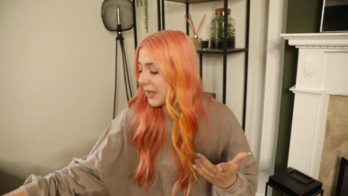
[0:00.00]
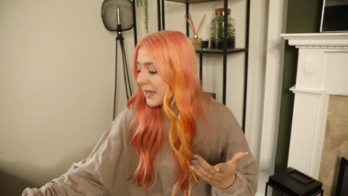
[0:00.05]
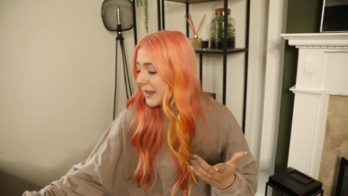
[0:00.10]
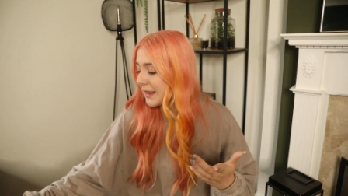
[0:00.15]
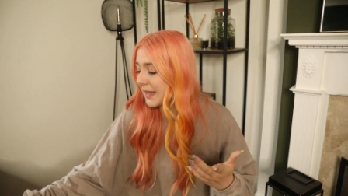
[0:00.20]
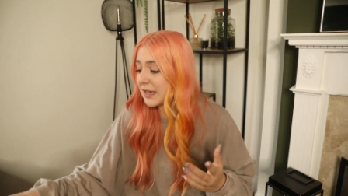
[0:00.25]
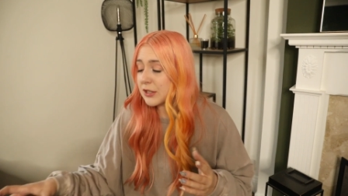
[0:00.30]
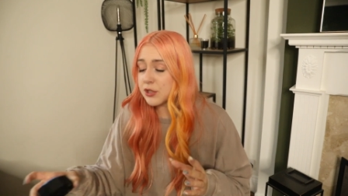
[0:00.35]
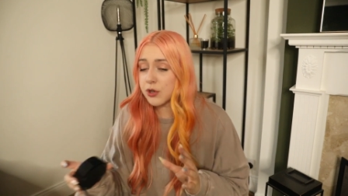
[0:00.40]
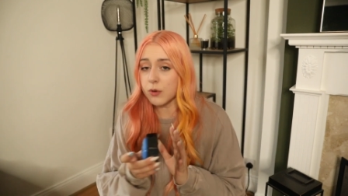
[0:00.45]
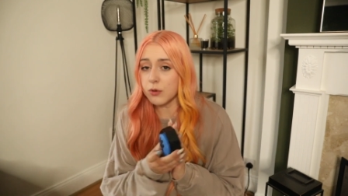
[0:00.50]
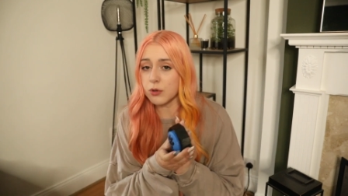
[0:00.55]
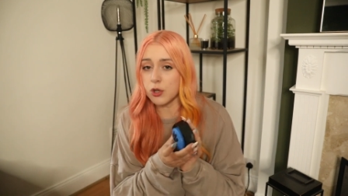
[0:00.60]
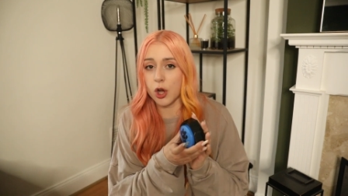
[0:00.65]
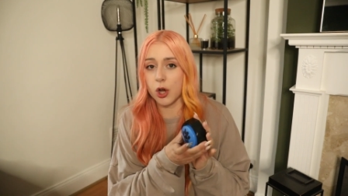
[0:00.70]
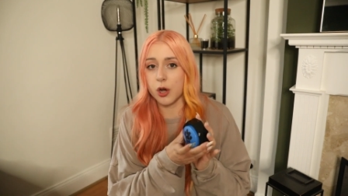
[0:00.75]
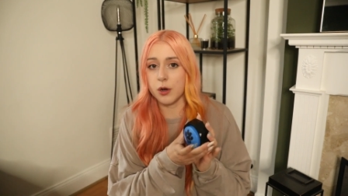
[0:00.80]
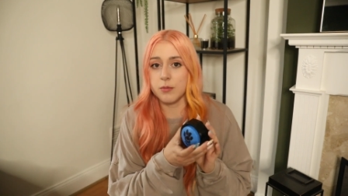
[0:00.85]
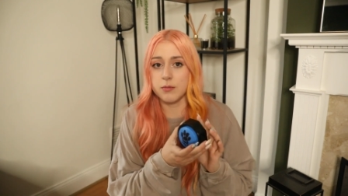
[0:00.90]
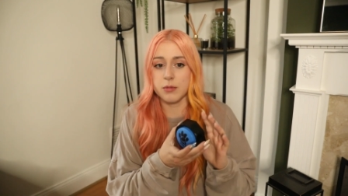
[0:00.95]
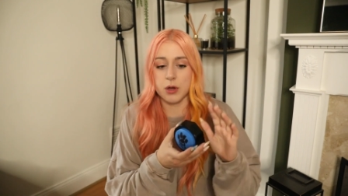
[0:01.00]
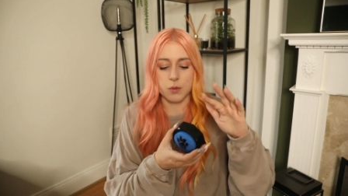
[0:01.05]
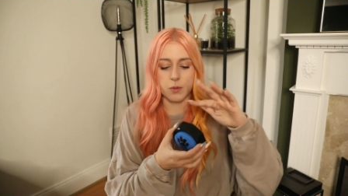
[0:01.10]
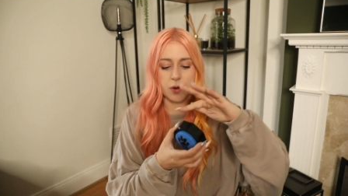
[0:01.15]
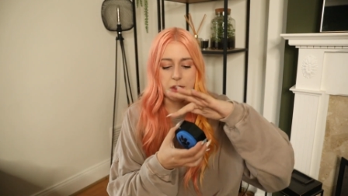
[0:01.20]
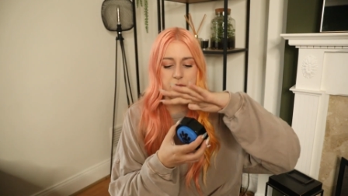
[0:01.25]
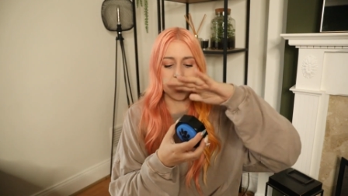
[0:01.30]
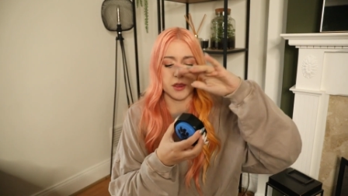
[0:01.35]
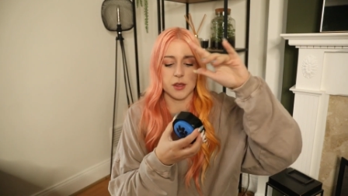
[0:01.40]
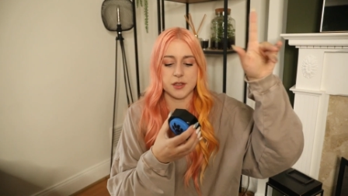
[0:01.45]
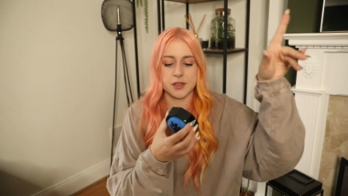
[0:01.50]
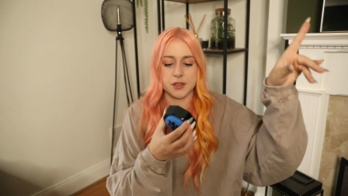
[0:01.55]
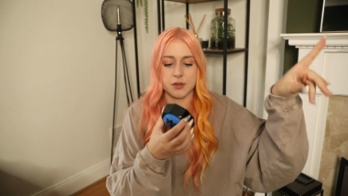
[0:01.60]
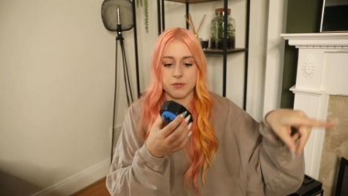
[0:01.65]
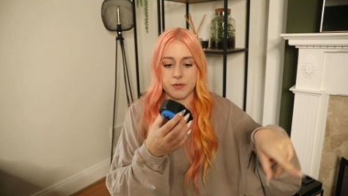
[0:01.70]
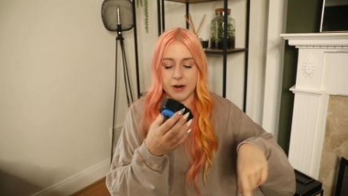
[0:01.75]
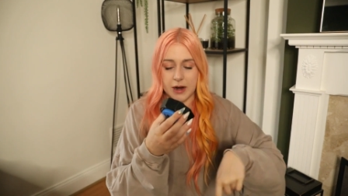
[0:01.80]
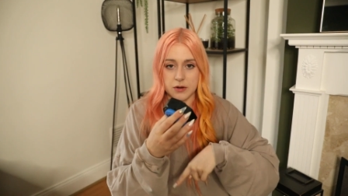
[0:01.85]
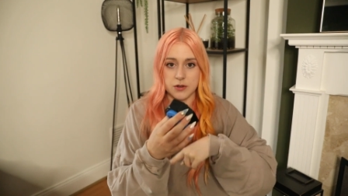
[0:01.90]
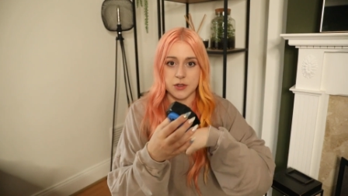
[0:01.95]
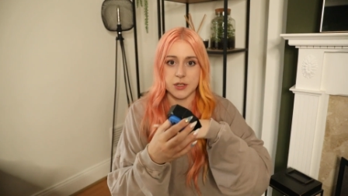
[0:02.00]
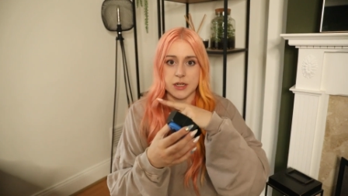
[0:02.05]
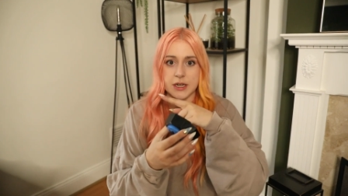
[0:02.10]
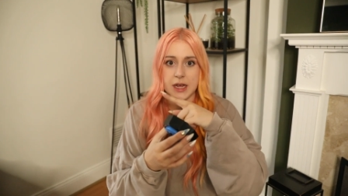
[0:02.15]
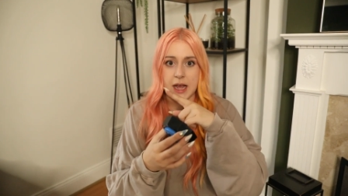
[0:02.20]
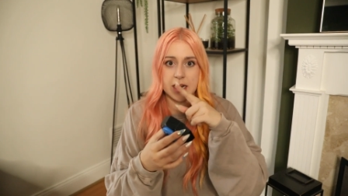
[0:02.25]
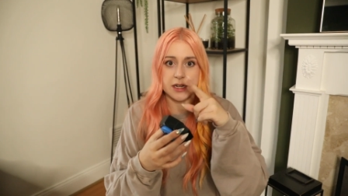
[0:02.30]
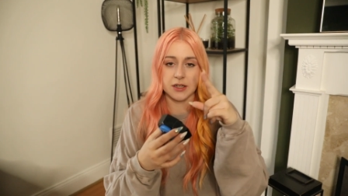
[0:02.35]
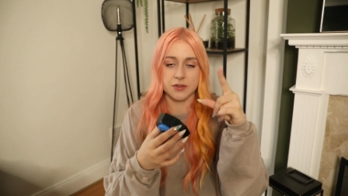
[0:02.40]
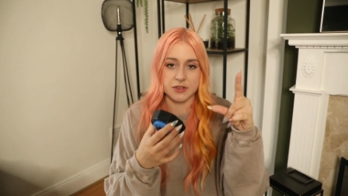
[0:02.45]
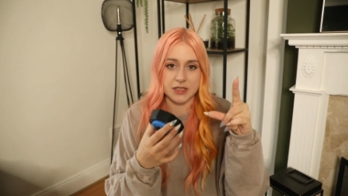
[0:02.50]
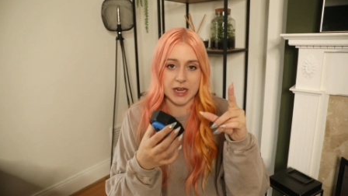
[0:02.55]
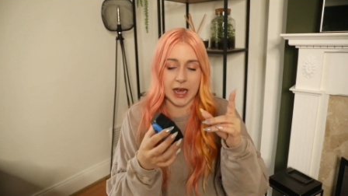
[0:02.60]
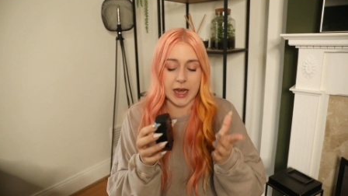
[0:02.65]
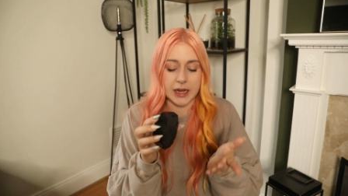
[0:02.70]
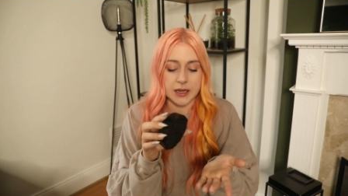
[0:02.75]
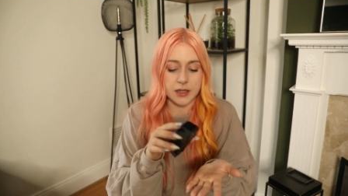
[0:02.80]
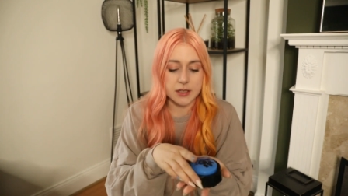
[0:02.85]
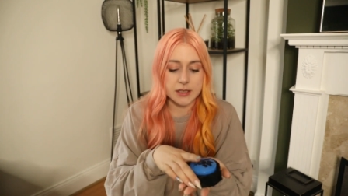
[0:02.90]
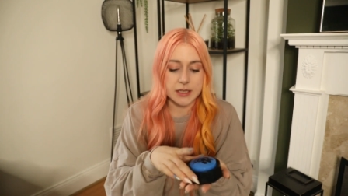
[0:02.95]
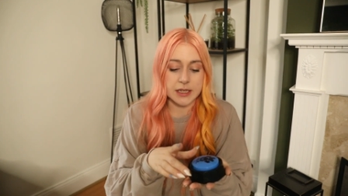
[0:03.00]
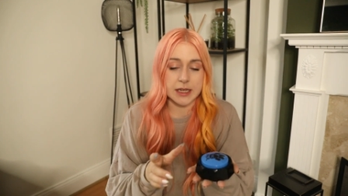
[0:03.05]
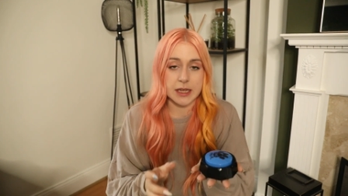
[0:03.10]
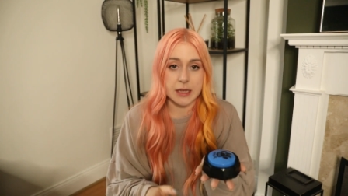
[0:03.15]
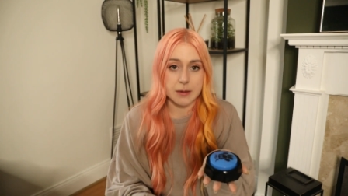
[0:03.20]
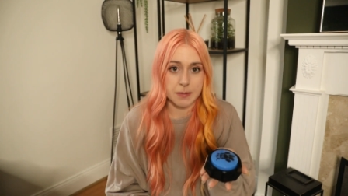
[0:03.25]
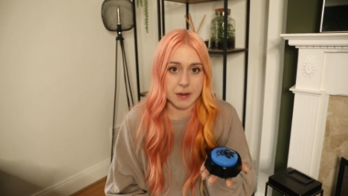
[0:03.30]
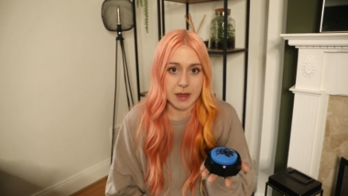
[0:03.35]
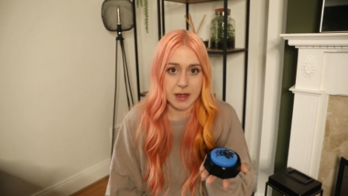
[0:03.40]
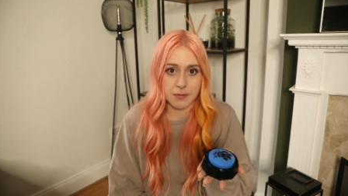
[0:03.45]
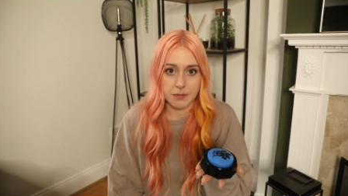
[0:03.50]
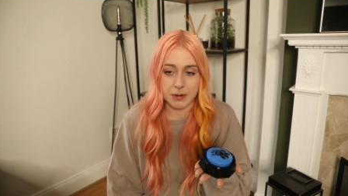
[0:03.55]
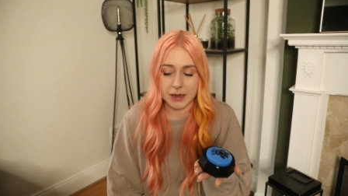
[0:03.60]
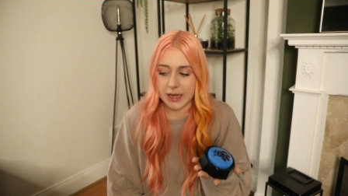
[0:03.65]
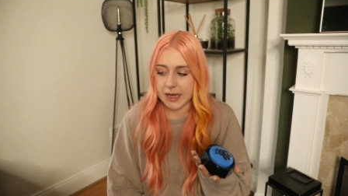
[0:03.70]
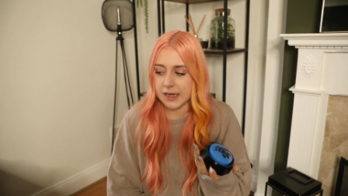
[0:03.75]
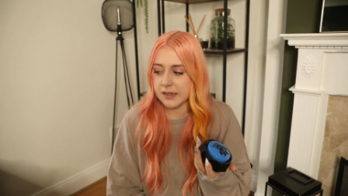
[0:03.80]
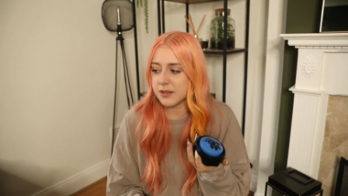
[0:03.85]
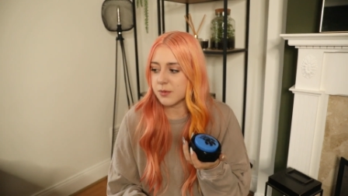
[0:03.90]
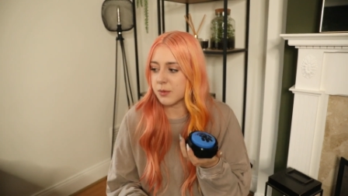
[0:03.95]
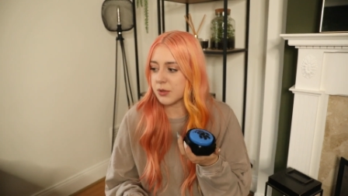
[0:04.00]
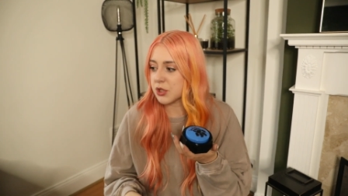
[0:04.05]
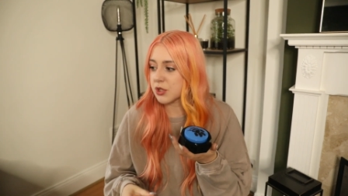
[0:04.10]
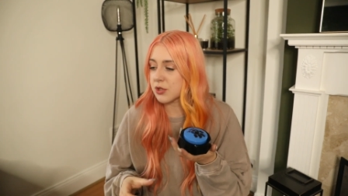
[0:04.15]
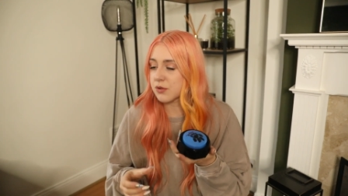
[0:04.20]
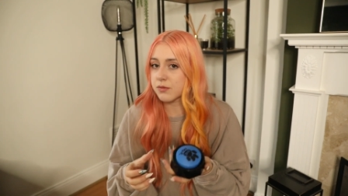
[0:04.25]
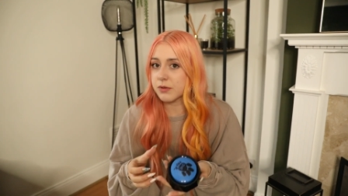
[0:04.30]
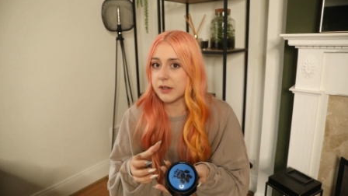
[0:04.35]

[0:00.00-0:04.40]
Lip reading: they don't come with the surrounding kind of tile to keep it in place, which is